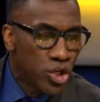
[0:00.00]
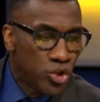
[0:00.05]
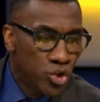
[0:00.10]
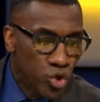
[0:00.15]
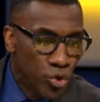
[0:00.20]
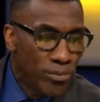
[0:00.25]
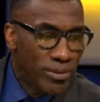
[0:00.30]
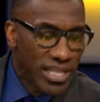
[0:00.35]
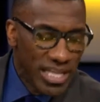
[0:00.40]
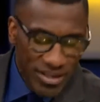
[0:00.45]
You
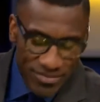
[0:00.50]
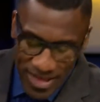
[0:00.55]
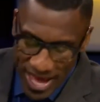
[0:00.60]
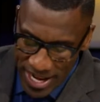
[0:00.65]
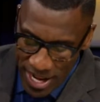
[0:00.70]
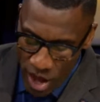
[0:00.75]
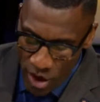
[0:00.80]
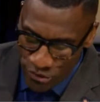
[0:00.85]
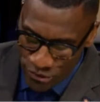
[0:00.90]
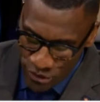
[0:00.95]
believe that
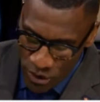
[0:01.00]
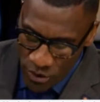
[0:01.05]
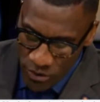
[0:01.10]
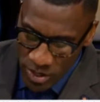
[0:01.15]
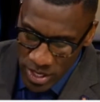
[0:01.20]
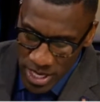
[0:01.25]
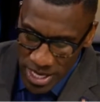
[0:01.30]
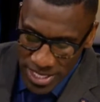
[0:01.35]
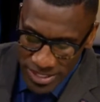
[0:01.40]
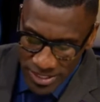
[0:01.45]
also.
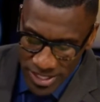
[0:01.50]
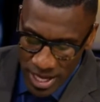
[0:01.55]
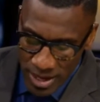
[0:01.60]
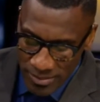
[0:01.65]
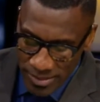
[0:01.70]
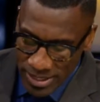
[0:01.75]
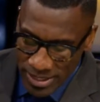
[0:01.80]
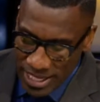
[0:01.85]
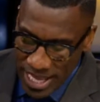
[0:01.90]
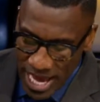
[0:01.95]
Skip,
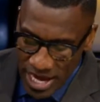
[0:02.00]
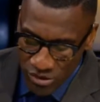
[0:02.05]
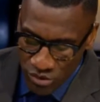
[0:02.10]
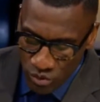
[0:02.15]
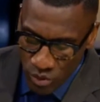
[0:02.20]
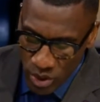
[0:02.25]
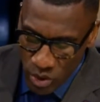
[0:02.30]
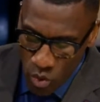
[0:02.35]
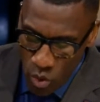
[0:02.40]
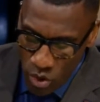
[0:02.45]
in the last
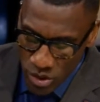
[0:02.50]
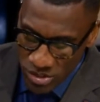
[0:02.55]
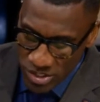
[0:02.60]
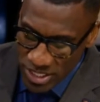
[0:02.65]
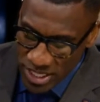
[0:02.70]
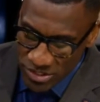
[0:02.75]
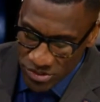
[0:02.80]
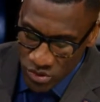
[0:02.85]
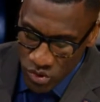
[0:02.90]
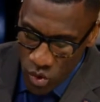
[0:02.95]
3 quarters
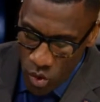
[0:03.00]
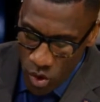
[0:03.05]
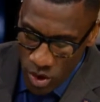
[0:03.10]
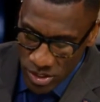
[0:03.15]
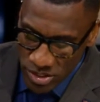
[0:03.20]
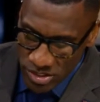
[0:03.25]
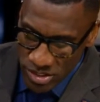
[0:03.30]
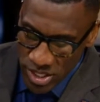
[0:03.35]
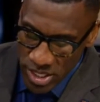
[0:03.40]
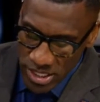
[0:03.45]
against New
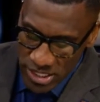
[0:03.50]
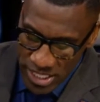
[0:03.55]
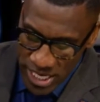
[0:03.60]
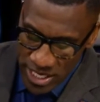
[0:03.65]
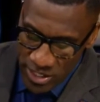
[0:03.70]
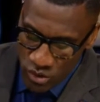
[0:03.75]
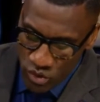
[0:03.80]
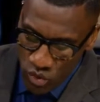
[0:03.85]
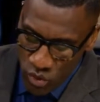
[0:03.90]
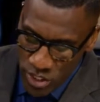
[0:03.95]
Orleans, 10
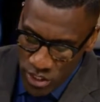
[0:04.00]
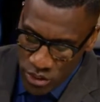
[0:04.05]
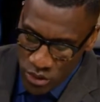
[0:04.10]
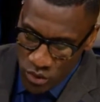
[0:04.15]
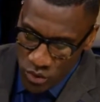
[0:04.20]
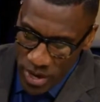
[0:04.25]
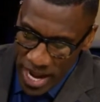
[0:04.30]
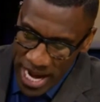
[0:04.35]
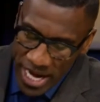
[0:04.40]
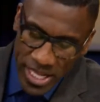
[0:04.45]
of
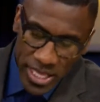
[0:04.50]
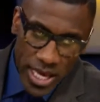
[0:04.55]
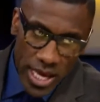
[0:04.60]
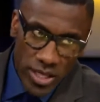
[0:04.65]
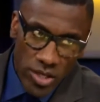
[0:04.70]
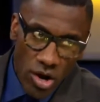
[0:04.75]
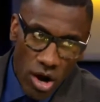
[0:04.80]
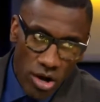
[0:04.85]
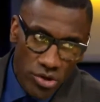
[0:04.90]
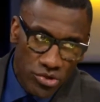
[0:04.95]
22, 88
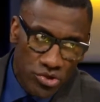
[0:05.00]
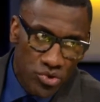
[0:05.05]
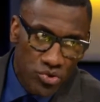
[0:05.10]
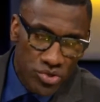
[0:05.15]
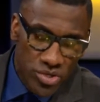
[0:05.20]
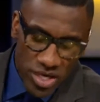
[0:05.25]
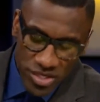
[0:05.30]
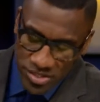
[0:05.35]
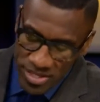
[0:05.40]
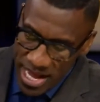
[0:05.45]
yards, 2
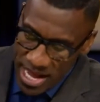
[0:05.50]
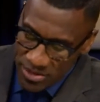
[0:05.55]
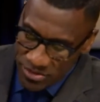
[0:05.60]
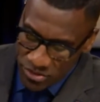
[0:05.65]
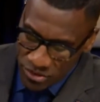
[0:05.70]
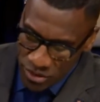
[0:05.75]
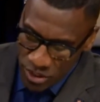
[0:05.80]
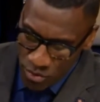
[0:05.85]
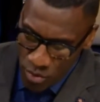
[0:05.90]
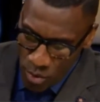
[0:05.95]
touchdowns,
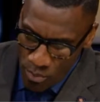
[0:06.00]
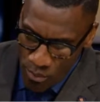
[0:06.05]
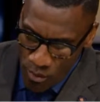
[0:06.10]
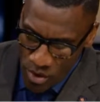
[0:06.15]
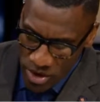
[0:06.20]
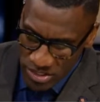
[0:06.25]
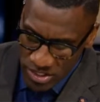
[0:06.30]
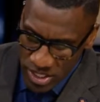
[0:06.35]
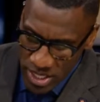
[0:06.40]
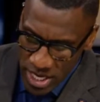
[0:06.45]
0
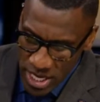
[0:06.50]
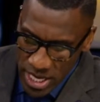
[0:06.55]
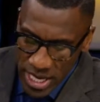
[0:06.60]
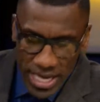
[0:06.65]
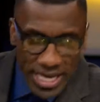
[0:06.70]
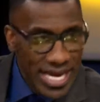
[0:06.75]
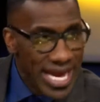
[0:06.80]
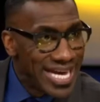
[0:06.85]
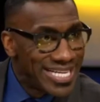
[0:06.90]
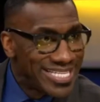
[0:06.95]
points.
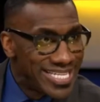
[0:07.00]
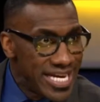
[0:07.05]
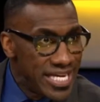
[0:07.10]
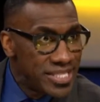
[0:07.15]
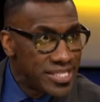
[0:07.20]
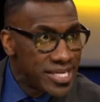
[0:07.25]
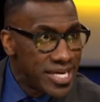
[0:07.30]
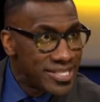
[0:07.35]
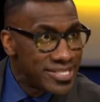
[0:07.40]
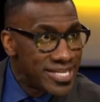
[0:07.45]
He had 10
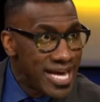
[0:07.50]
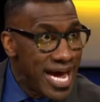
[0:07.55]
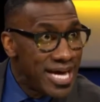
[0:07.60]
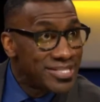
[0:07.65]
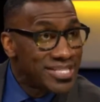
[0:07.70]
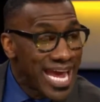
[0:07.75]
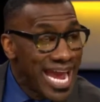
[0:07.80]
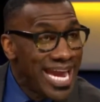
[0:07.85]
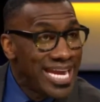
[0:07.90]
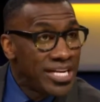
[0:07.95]
touchdowns,
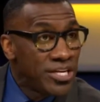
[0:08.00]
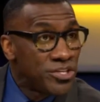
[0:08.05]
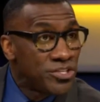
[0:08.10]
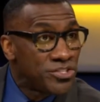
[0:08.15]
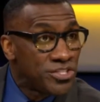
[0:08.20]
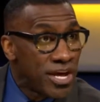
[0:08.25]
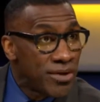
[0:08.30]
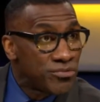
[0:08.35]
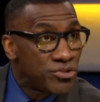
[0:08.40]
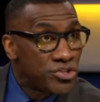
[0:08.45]
8
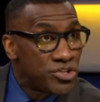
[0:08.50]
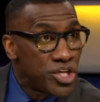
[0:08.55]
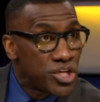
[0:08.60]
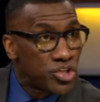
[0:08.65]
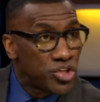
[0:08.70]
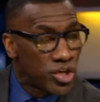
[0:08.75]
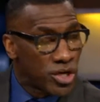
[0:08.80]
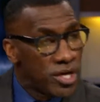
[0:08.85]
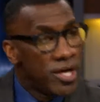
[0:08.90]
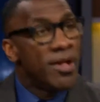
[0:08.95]
interceptions this
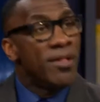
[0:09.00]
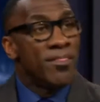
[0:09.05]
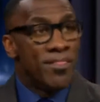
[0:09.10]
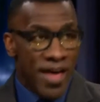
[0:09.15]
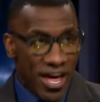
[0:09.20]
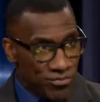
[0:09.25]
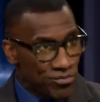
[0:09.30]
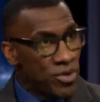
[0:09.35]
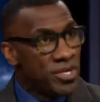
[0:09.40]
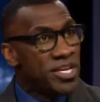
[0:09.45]
year.
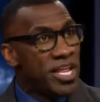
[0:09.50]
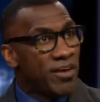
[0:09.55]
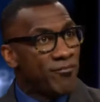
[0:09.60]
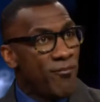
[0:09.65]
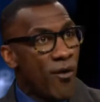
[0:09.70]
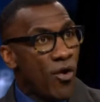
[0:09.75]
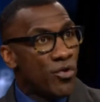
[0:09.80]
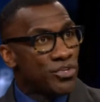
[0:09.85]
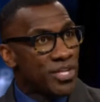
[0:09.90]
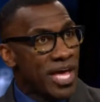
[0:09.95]
That's what Nick
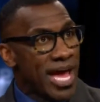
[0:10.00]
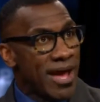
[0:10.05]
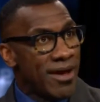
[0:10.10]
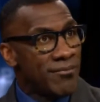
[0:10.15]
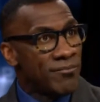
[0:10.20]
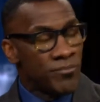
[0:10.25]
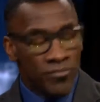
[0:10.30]
Foles had.